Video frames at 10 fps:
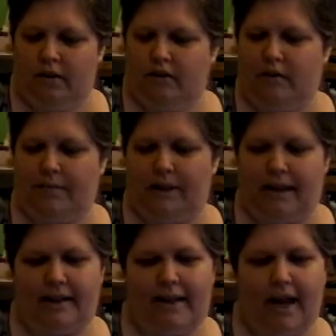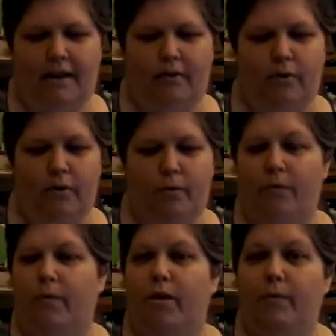something like that, or
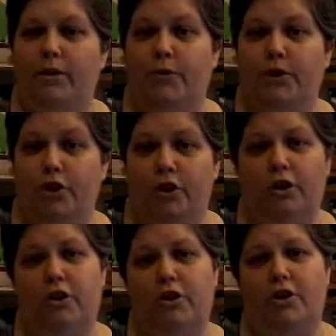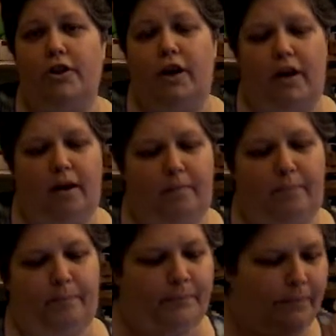where it went to a church,
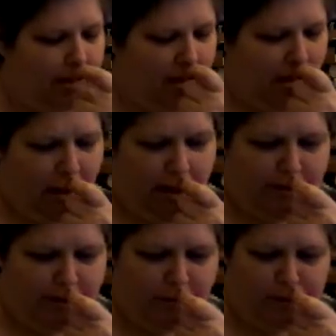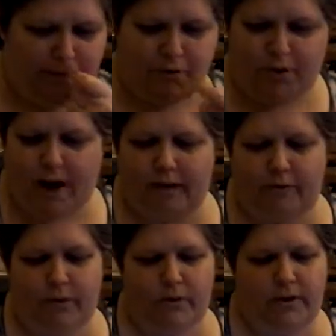um, and they were keeping track
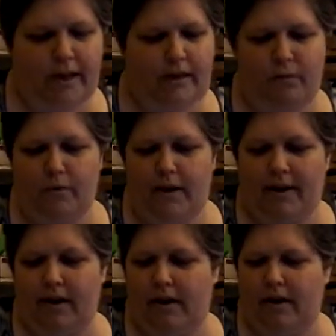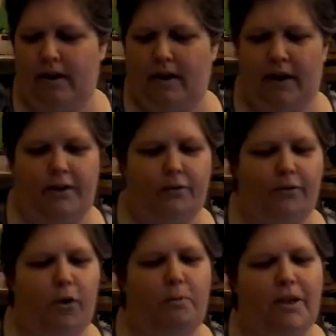of who was selling what. I don't
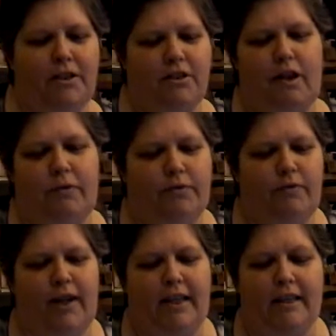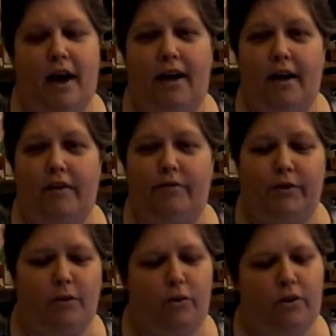know, but I just thought it was funny that I got it for
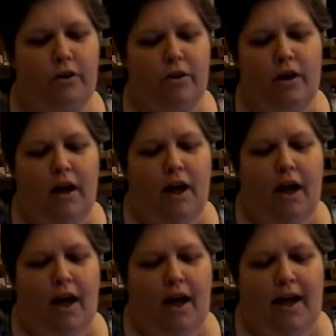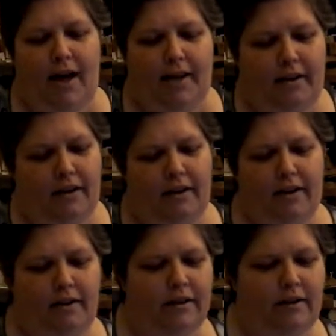a quarter, and
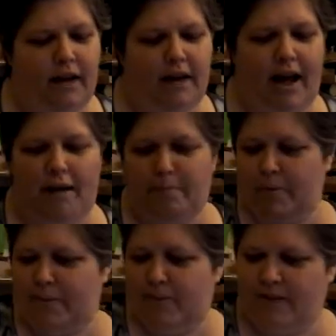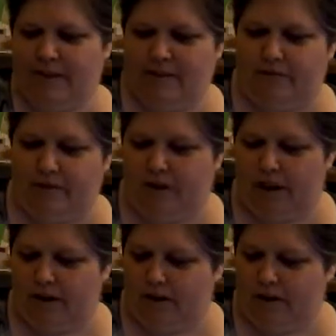uh, it had been previously for
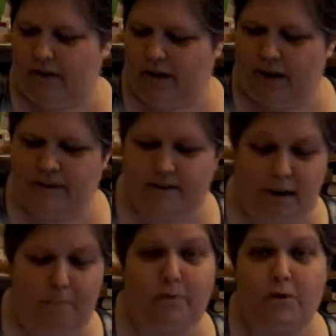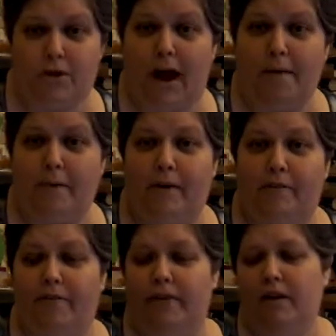sale at some type
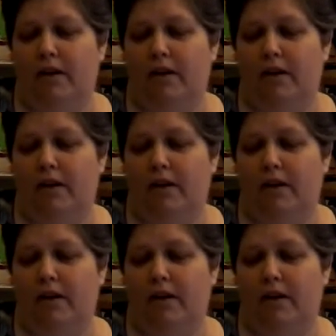of